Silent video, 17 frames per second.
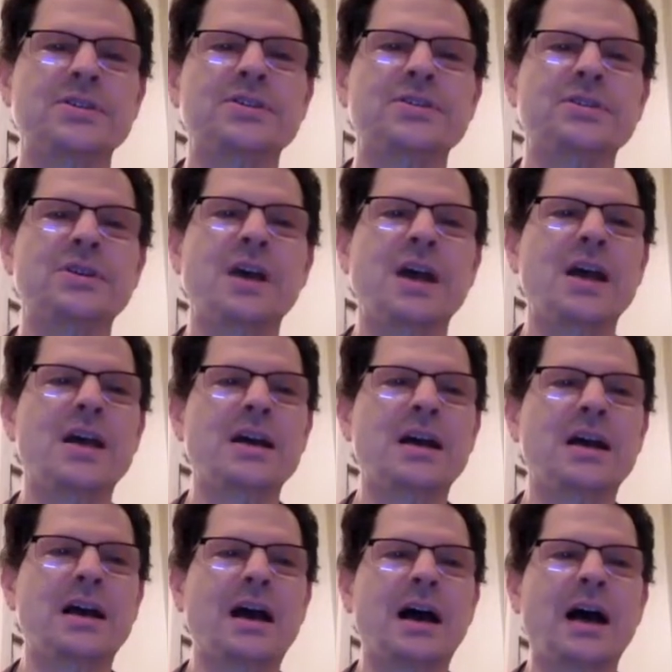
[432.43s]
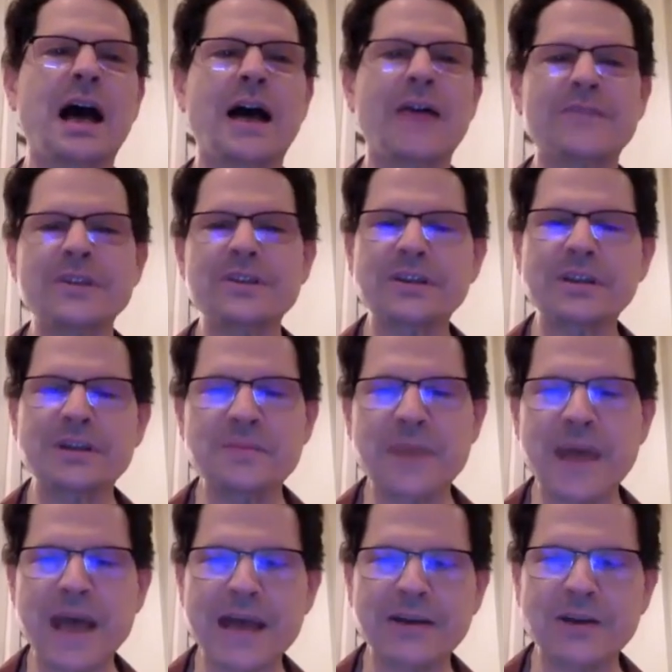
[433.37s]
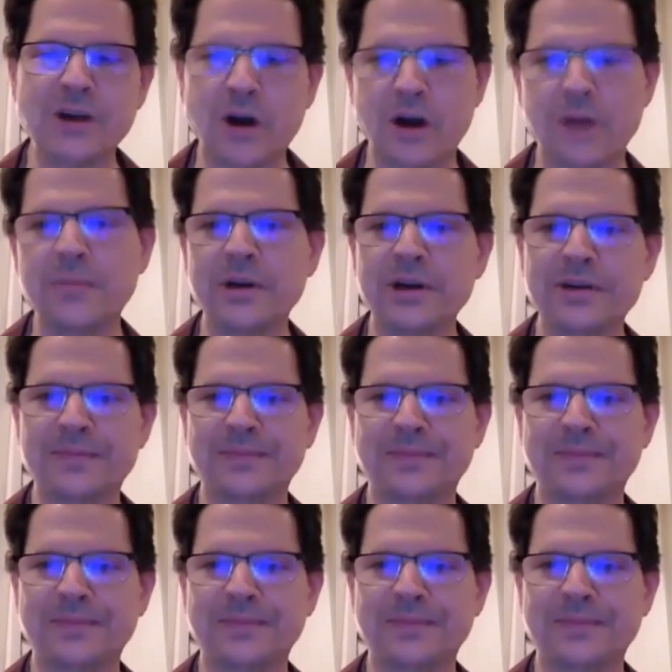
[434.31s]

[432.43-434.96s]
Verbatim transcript: It's obviously bad karma.